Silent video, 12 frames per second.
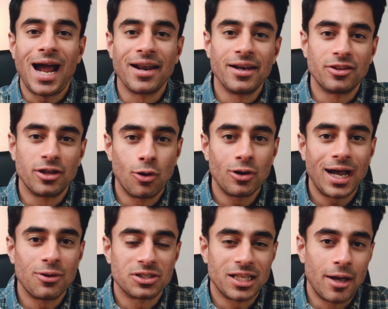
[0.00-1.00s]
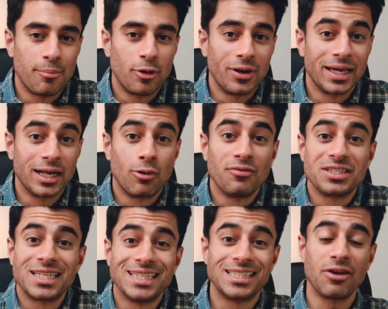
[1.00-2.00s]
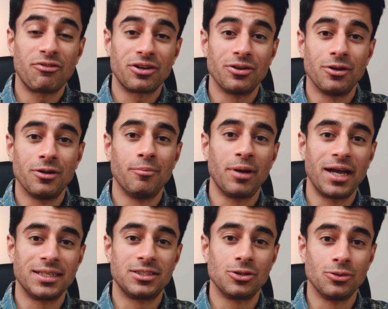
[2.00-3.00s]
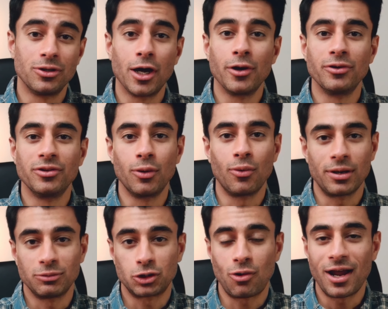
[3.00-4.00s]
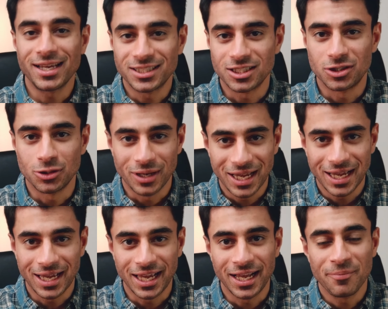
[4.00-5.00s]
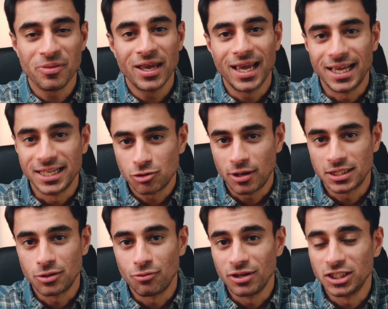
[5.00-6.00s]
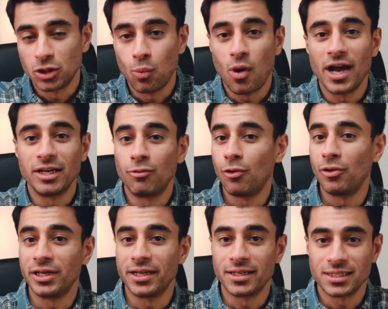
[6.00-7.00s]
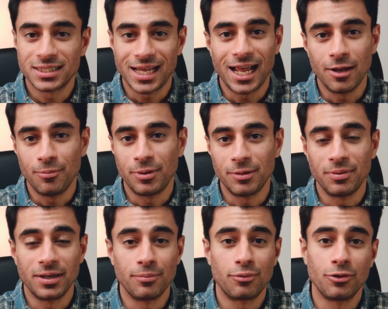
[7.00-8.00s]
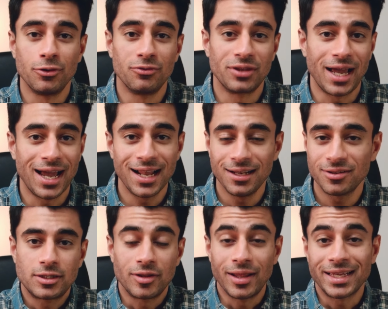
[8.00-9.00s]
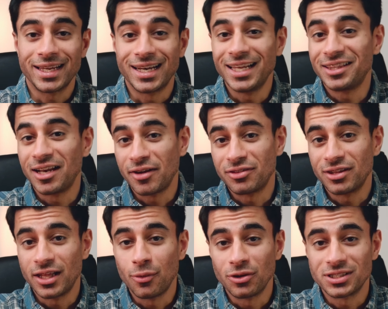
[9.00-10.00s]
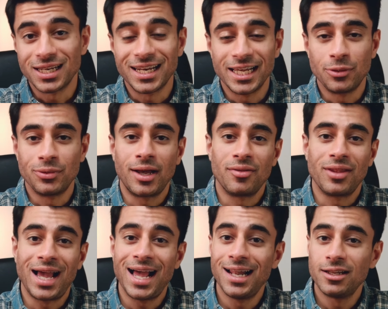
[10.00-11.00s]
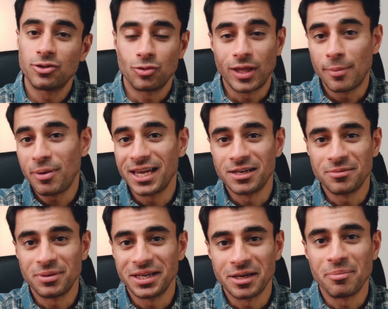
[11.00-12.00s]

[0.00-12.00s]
And the long hours that I'm putting in are obviously difficult, but I do know that what I'm trying to do here is try to reach a wider audience to help people improve their health so they can lead the life that they want to lead without their health or their pain being a